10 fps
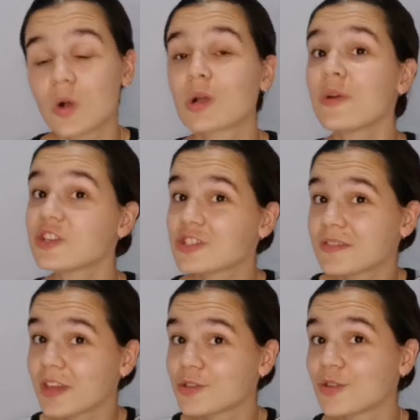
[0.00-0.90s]
or a
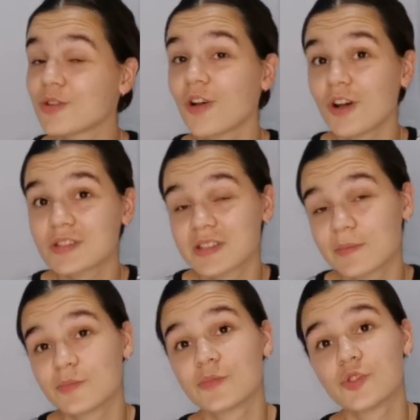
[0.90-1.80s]
question that you could ask
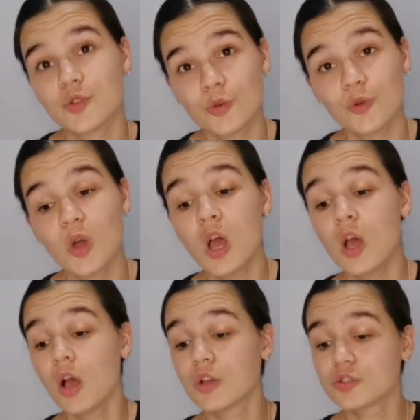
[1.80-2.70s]
them to
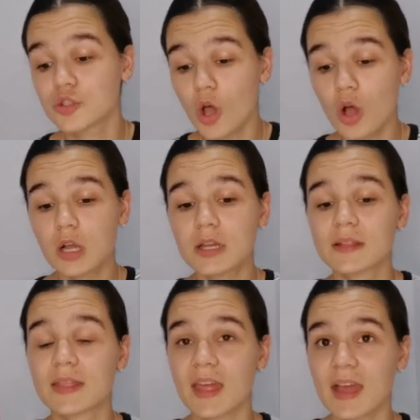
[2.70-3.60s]

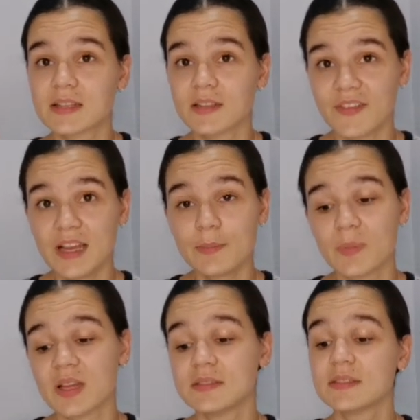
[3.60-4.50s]
target that
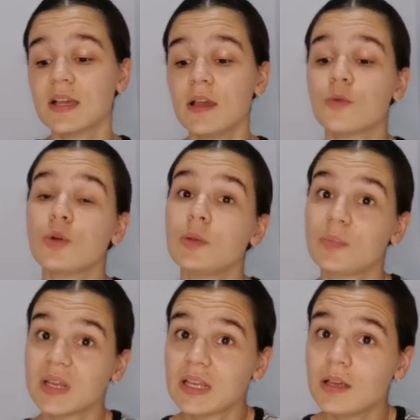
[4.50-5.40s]
development,
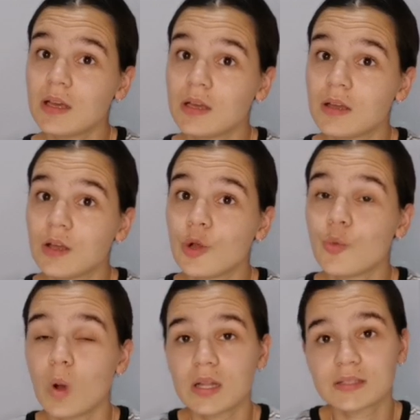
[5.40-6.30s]
would be,
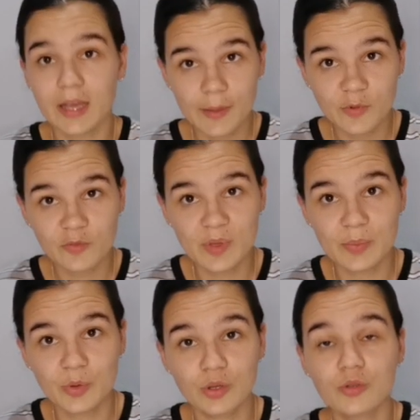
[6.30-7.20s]
what type of
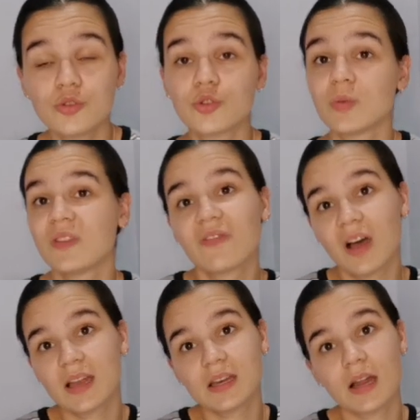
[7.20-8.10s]
people do we
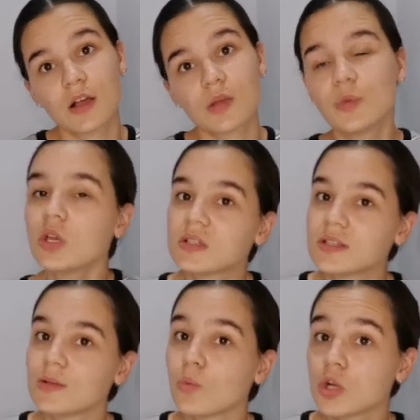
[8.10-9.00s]
find in our
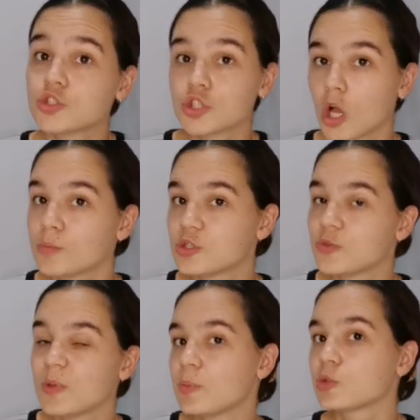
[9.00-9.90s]
community? What jobs
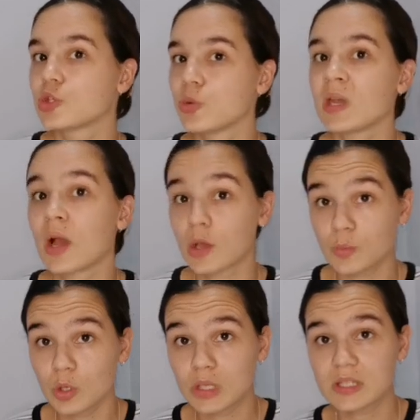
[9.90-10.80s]
do people do in our
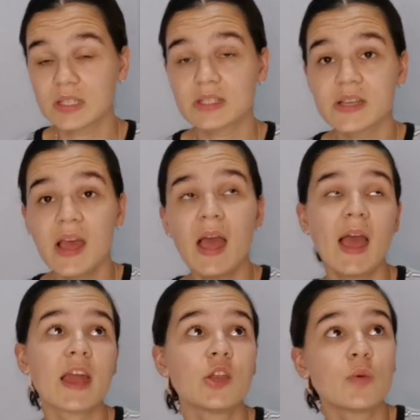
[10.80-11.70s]
communities?
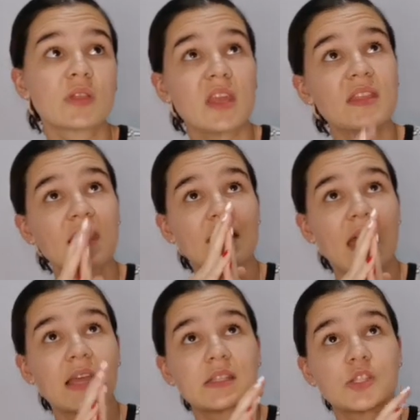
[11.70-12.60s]
And you would think that
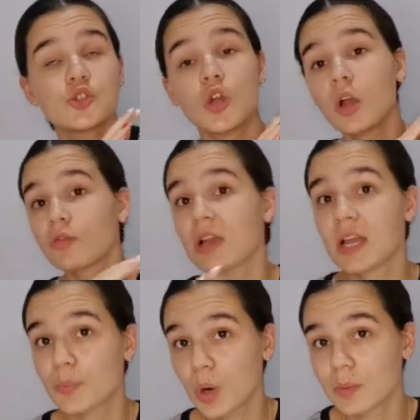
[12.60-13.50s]
that's not
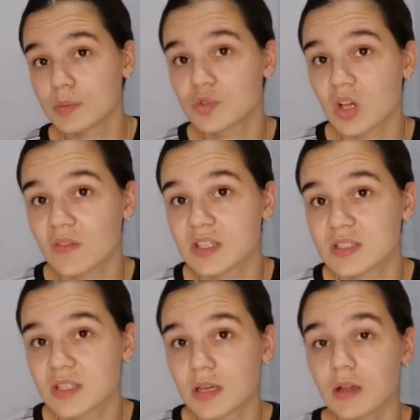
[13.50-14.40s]
really a problem-solving
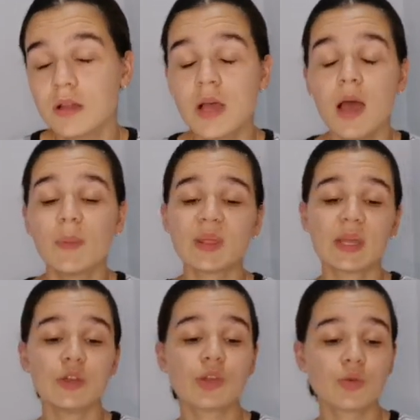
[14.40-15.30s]
skill, but
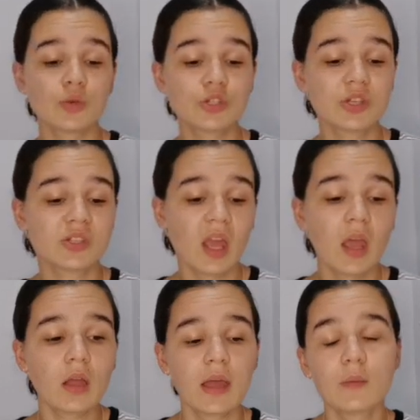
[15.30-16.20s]
then you can also
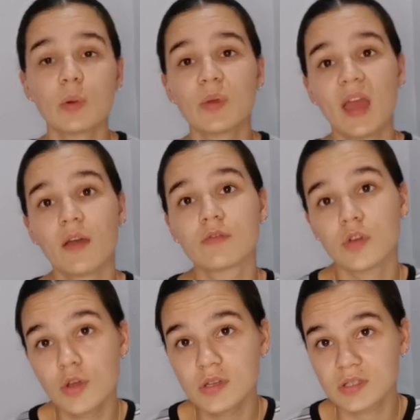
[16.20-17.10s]
say, okay, well, we have
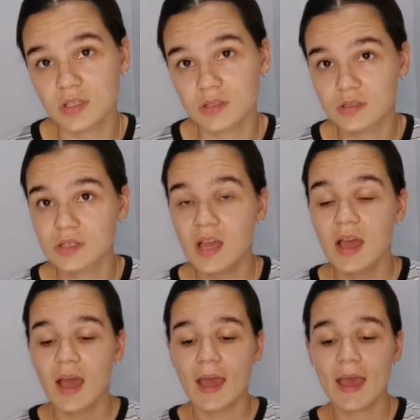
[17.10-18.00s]
nurses,
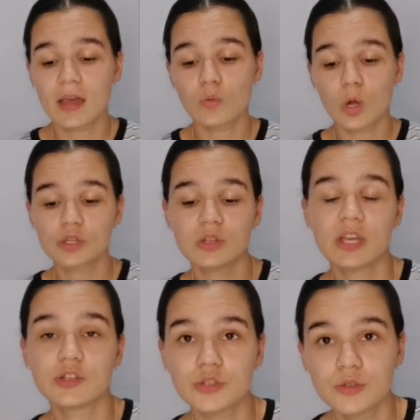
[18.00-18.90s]
and what do
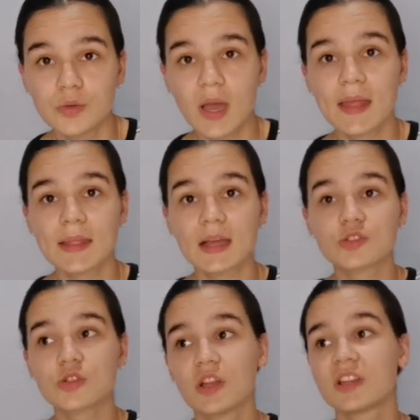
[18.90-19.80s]
they do? And
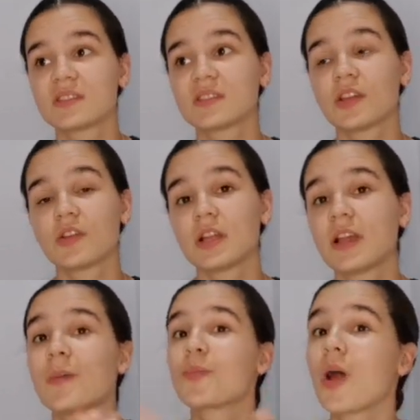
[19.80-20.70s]
that's not
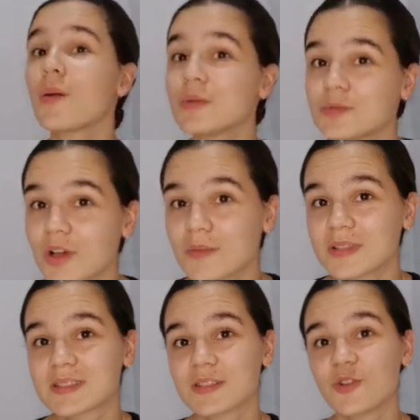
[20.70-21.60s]
necessarily a
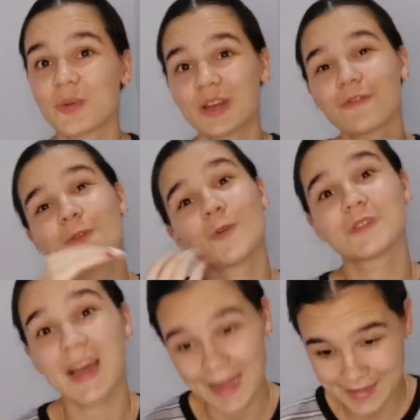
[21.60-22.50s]
problem-solving skill, but it
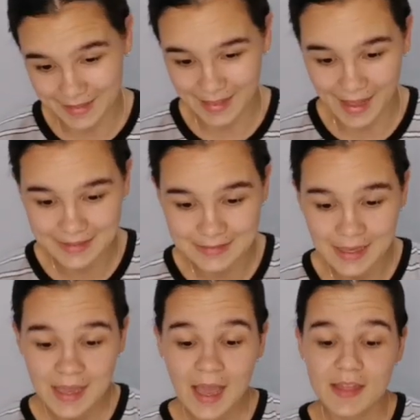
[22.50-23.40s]
falls under that.
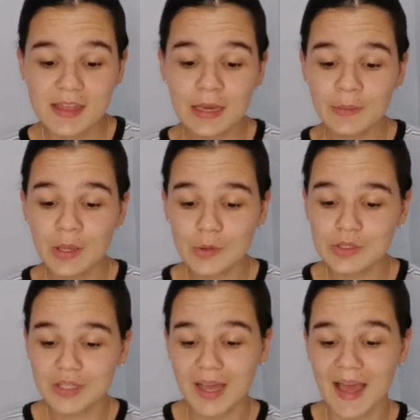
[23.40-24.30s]
Then we
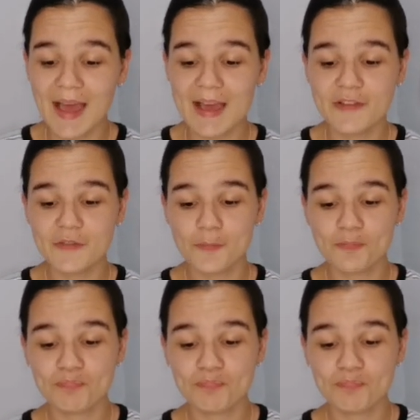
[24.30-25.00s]
also have